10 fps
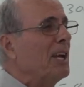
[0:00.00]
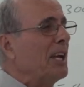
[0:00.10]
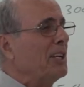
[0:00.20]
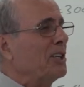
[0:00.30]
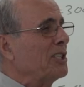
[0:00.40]

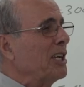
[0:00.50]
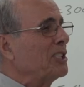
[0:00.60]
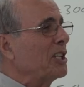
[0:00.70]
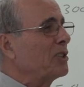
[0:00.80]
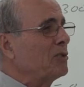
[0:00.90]
Anyway, there
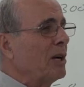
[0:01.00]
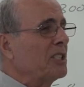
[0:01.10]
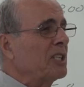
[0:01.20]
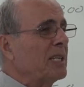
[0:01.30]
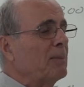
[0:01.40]
is a
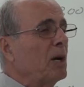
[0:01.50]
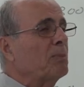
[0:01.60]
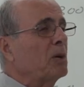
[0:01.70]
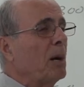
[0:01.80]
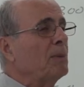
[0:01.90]
question
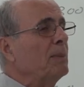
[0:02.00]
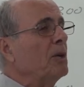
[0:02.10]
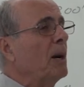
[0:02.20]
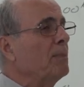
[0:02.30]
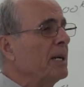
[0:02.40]
about problem
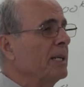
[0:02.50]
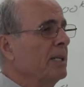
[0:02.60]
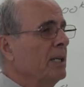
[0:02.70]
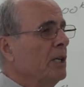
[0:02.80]
number